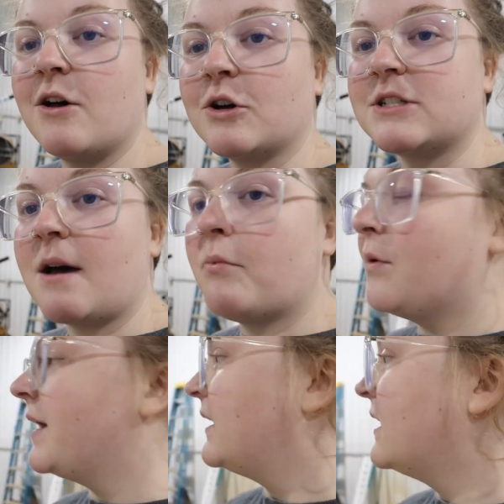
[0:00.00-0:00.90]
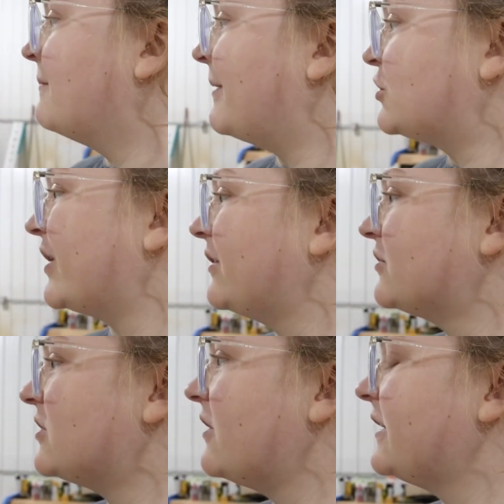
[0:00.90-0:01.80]
hooked up when my
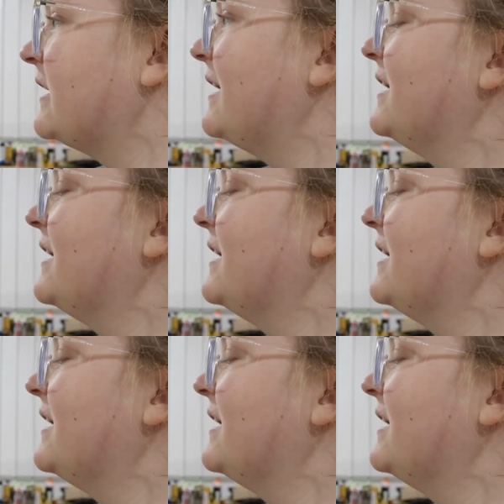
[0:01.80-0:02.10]
trailer's on,